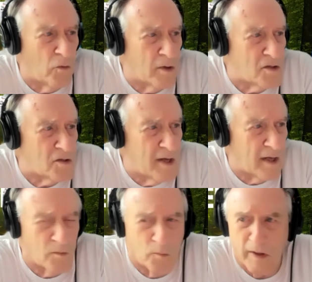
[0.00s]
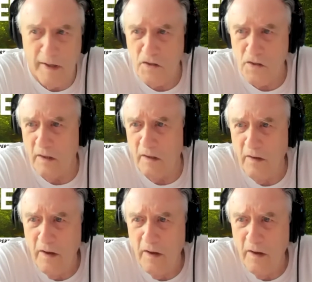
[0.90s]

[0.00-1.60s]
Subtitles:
what's taken place in